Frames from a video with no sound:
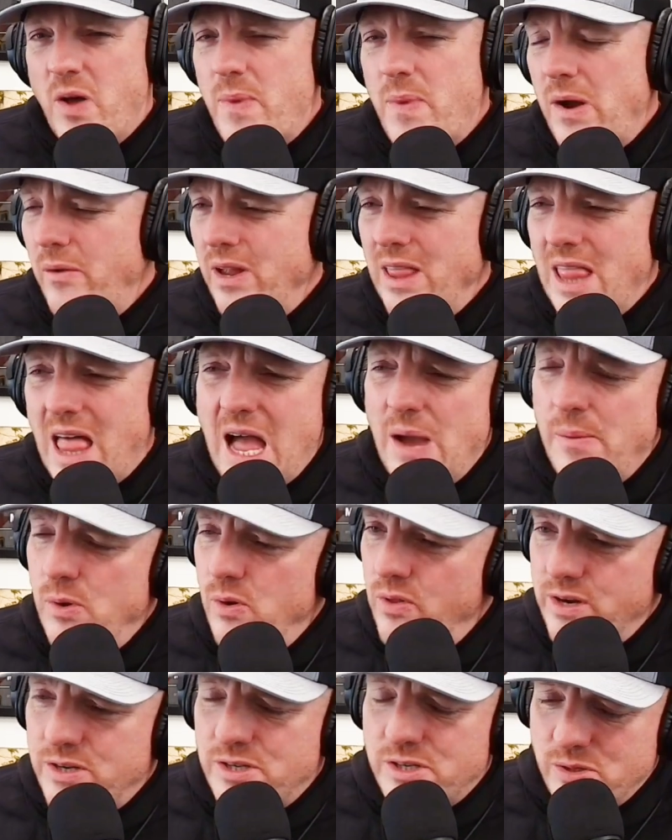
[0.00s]
I don't know about
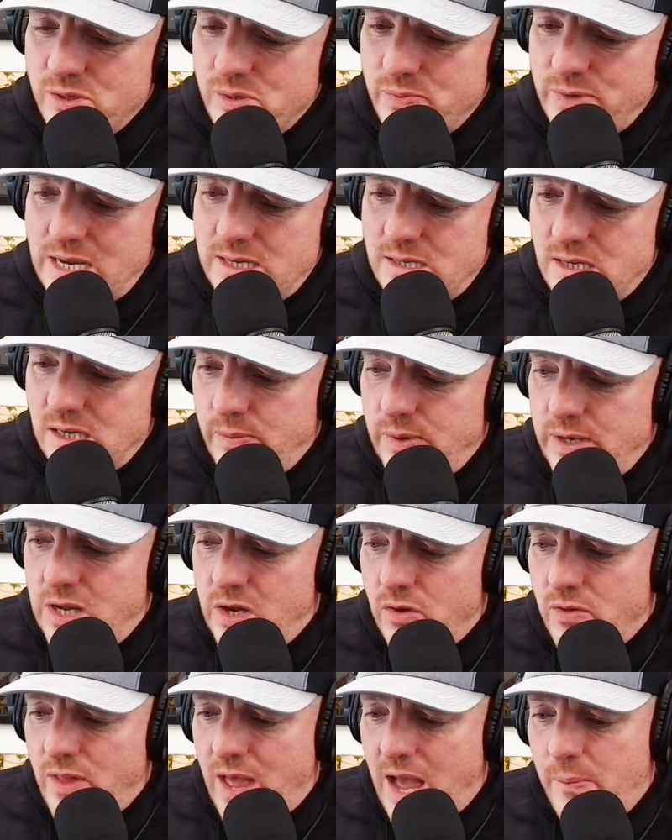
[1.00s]
reliable. There's still some testing to be
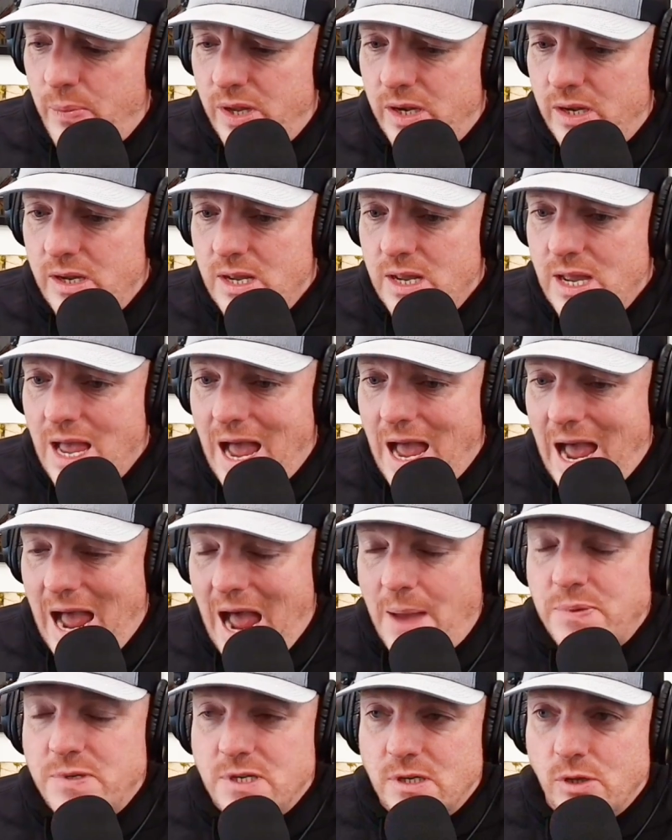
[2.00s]
done on that, but
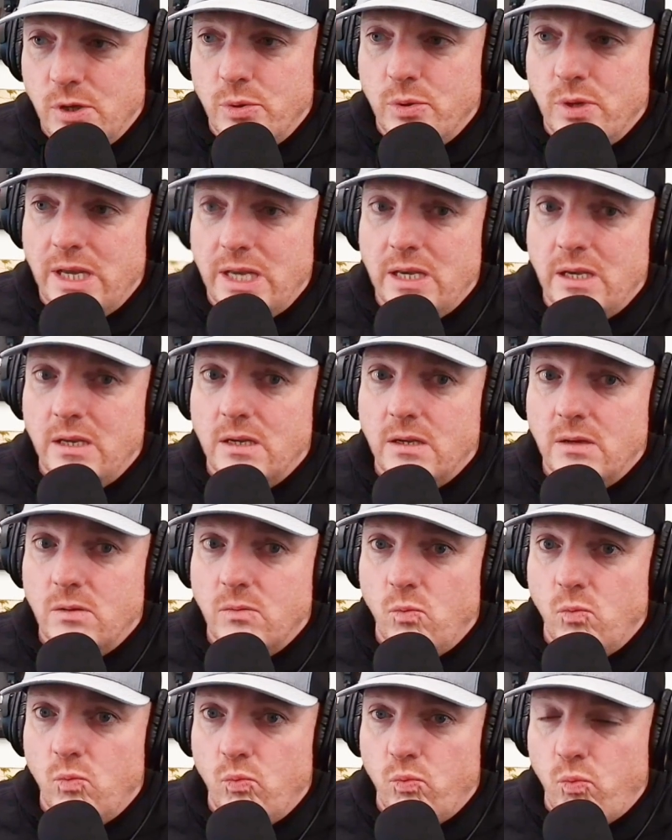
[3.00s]
absolutely
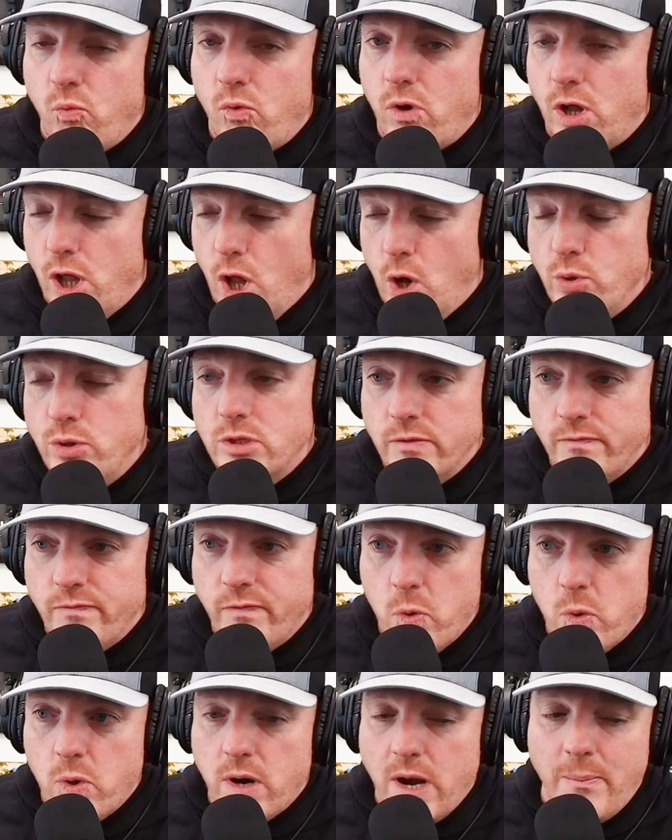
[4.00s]
close to
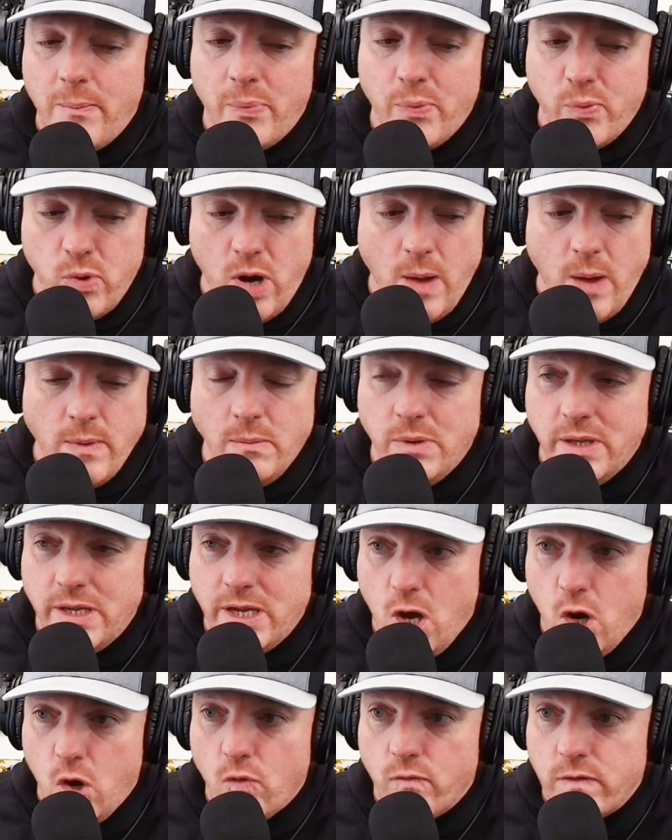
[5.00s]
4 and
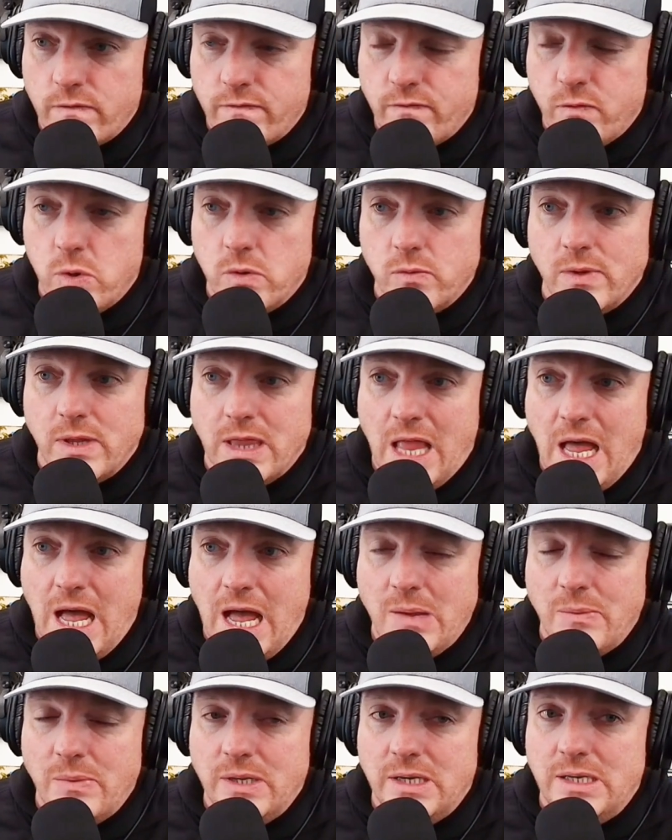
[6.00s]
probably over 4
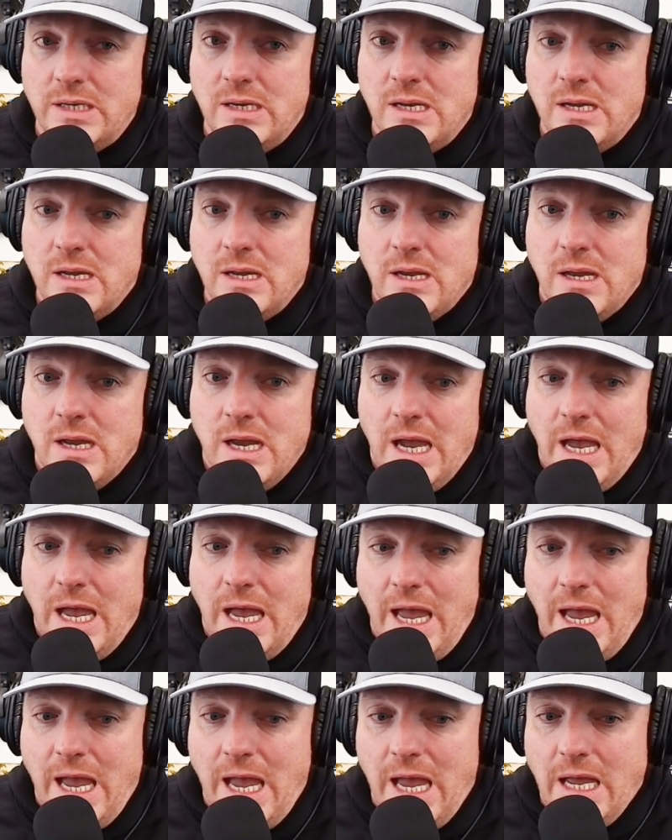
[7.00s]
reliably.
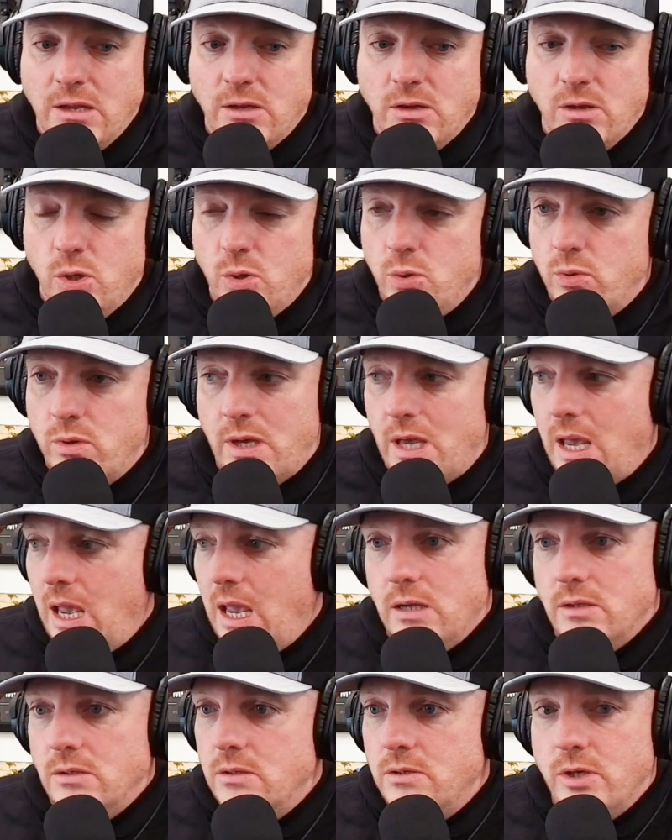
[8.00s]
And you
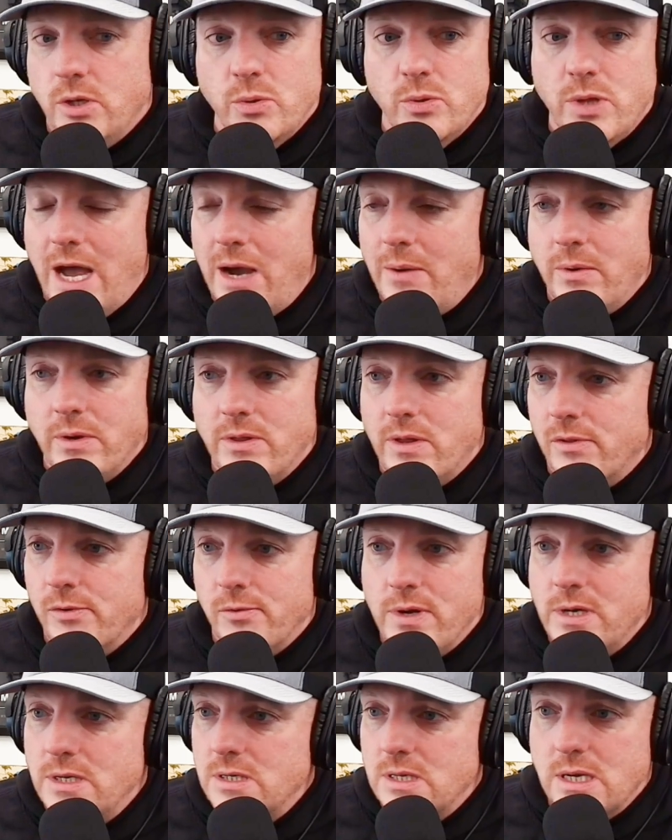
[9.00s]
can't do that with the
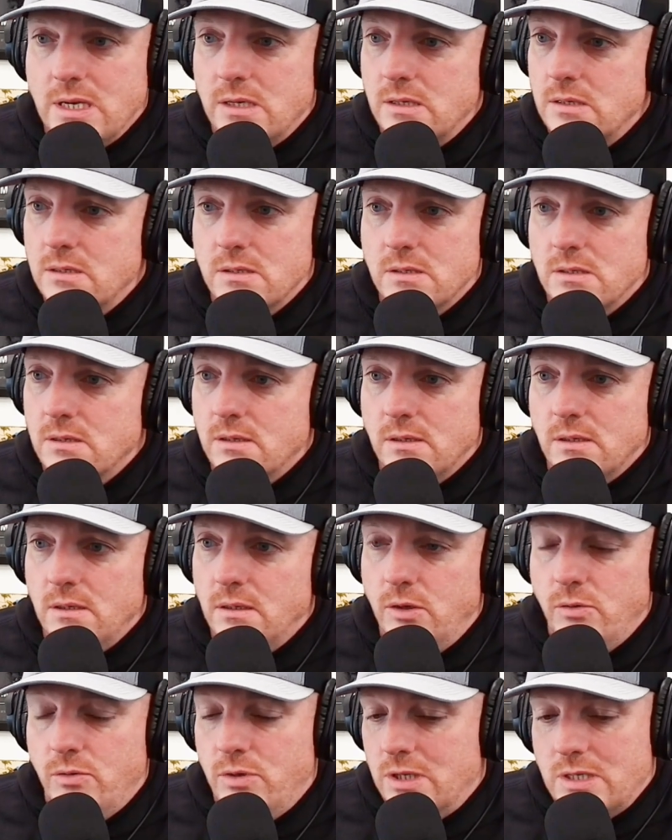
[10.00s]
3.6.
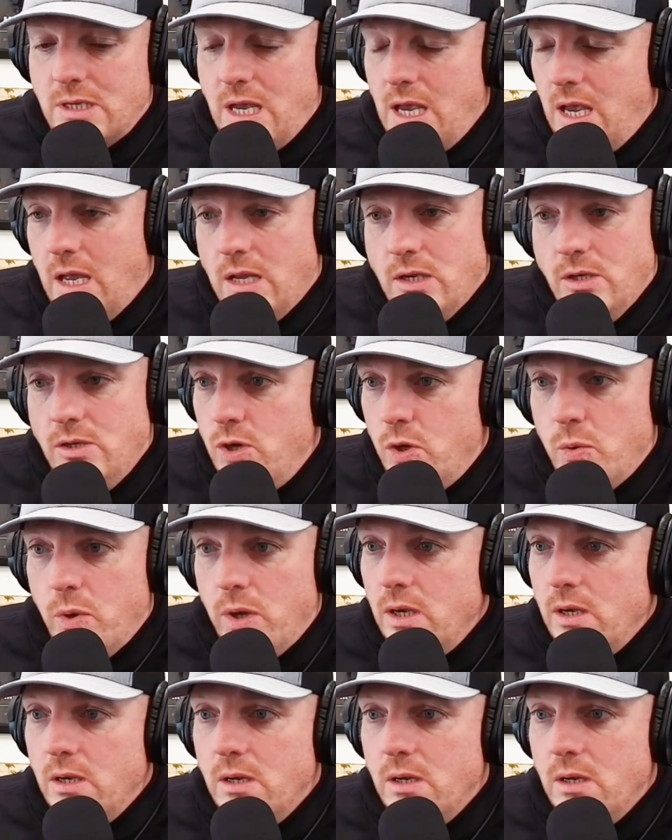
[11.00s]
You just can't do it.